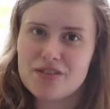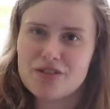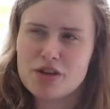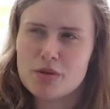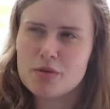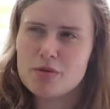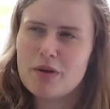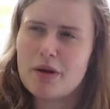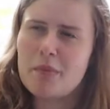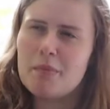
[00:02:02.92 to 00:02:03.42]
down in the
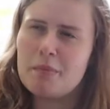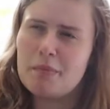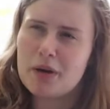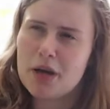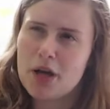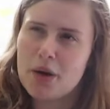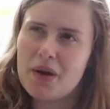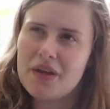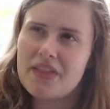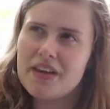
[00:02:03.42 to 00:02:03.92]
description
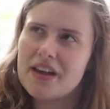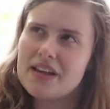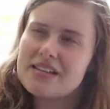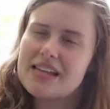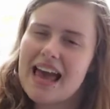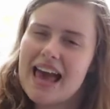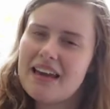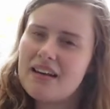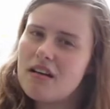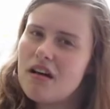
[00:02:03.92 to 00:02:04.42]
below. I think
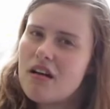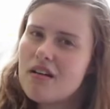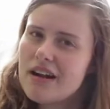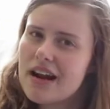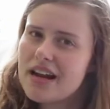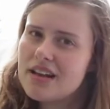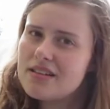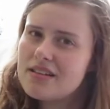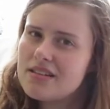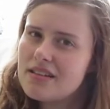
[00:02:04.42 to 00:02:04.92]
it's
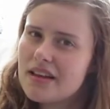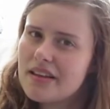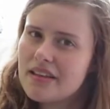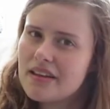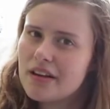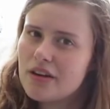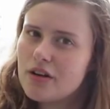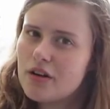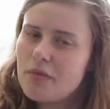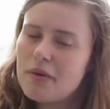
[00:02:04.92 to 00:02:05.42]
NRS, I
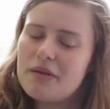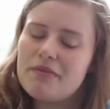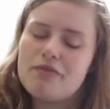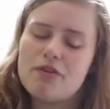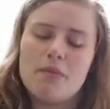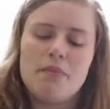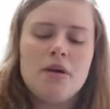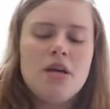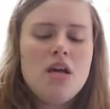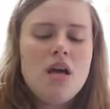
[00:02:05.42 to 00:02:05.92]
think I got mine
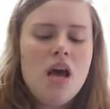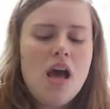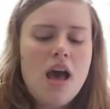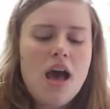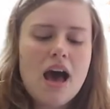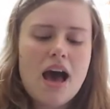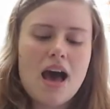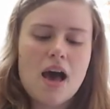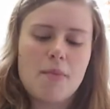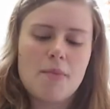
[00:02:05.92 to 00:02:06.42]
from,
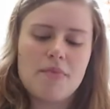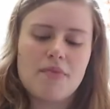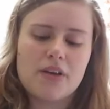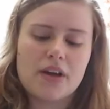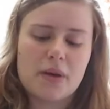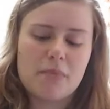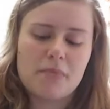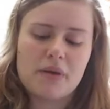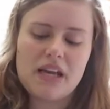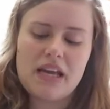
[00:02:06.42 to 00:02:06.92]

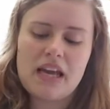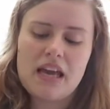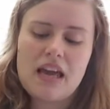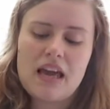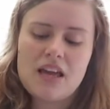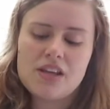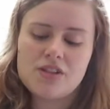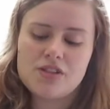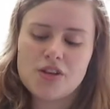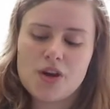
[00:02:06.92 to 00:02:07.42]
the company.
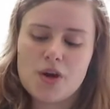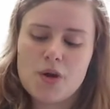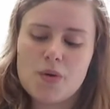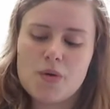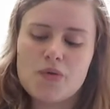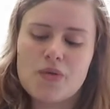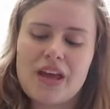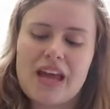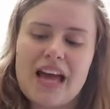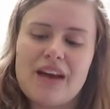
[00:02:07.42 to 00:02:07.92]

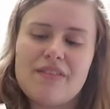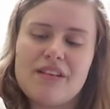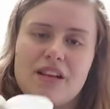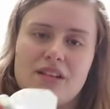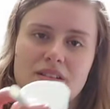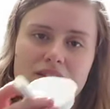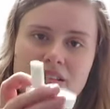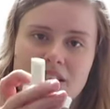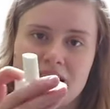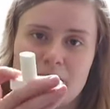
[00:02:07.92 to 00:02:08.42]
So they have a
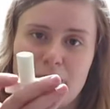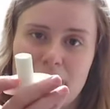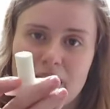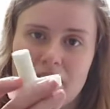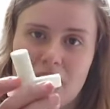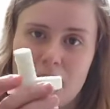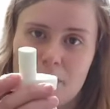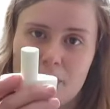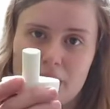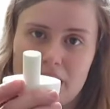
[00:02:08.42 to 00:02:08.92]
little
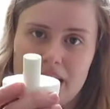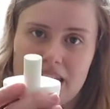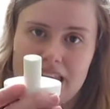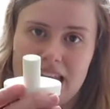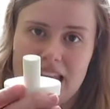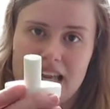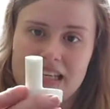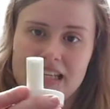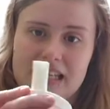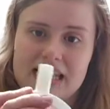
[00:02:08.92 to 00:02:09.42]
sippy cup
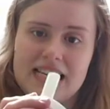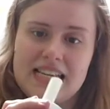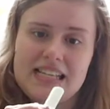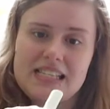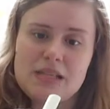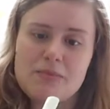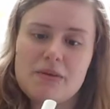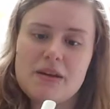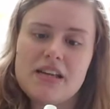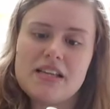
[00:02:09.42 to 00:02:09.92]
lid,
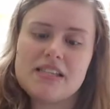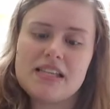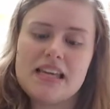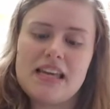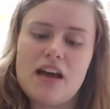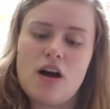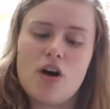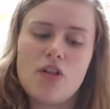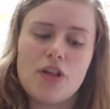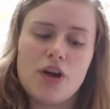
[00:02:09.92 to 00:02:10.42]
easy
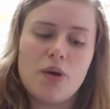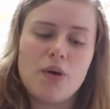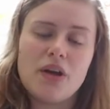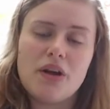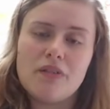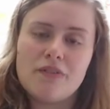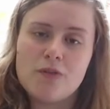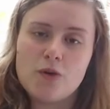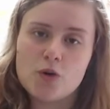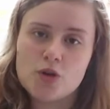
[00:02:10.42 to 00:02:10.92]
peasy. The
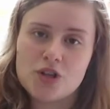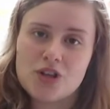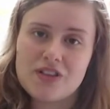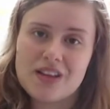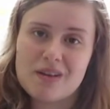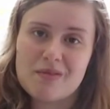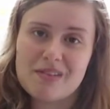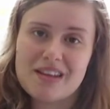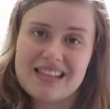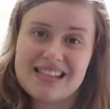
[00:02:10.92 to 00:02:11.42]
only
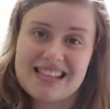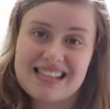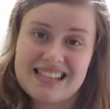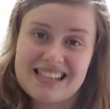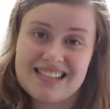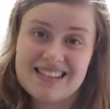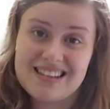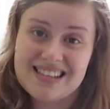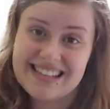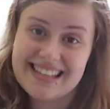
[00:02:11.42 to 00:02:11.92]
unfortunate thing with this is
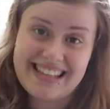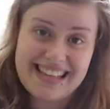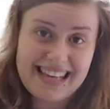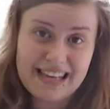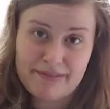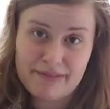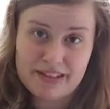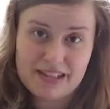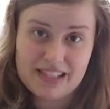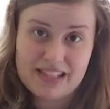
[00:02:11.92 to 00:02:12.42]
it does
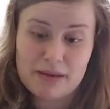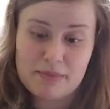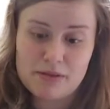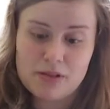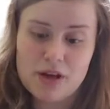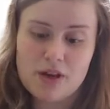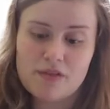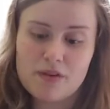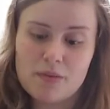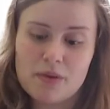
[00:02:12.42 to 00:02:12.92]
leak if it
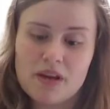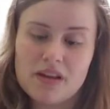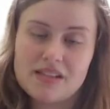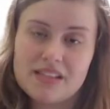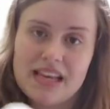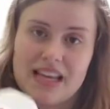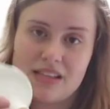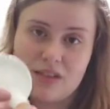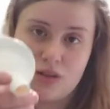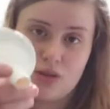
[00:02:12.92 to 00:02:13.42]
sips over,
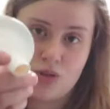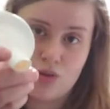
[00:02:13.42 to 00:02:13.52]
because it is a